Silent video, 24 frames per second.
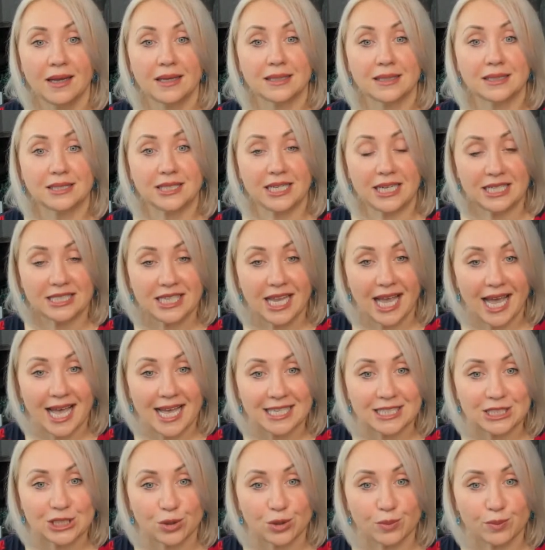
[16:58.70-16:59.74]
this
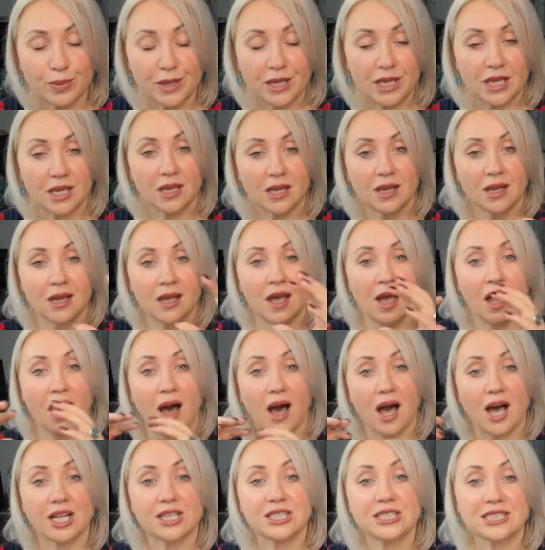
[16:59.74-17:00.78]
has to be
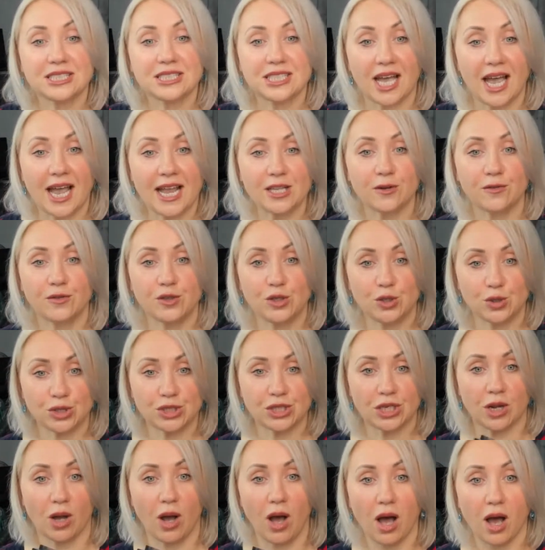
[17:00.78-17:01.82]
on side of your
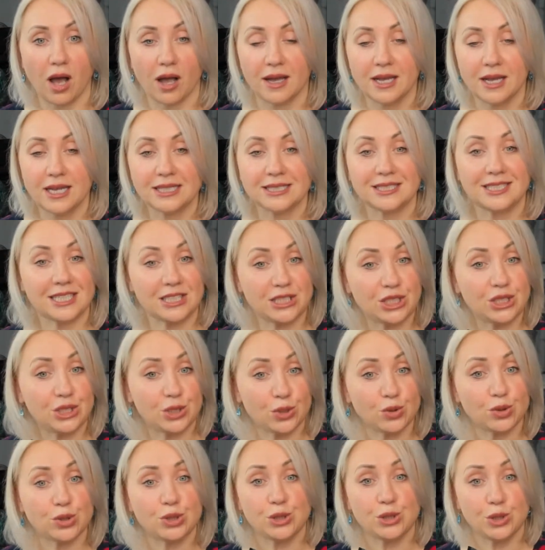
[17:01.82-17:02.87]
truck that
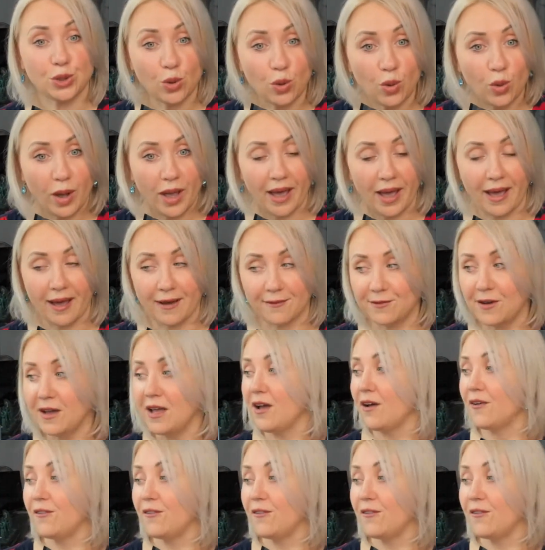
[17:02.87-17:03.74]
you do have